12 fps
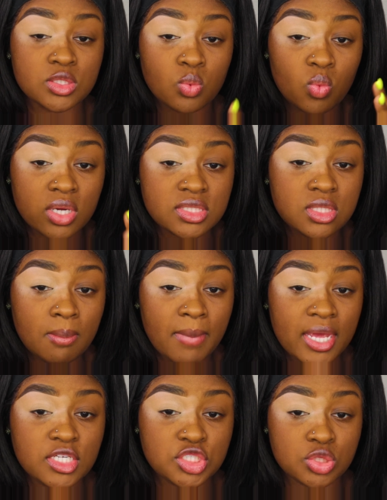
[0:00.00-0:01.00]
you want to
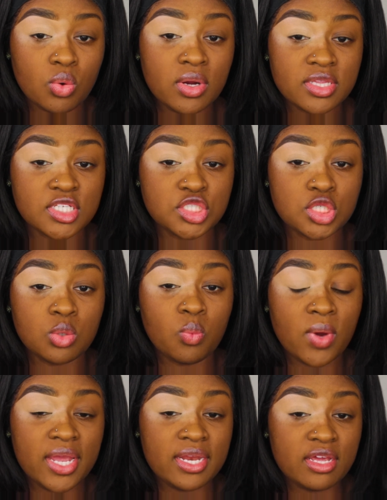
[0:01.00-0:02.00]
make sure that you're
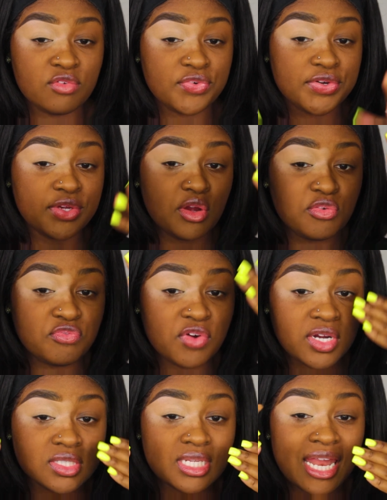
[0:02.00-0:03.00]
waiting for your
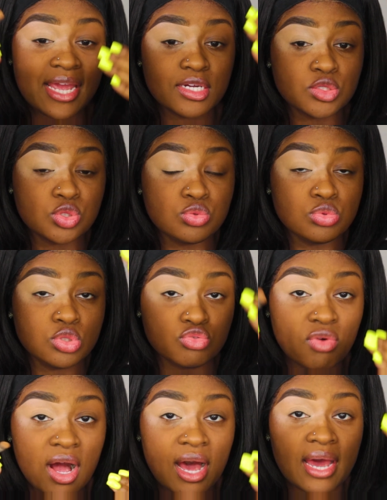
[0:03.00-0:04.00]
first layer to
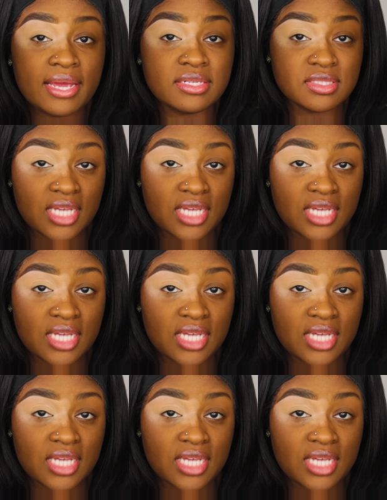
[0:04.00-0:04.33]
dry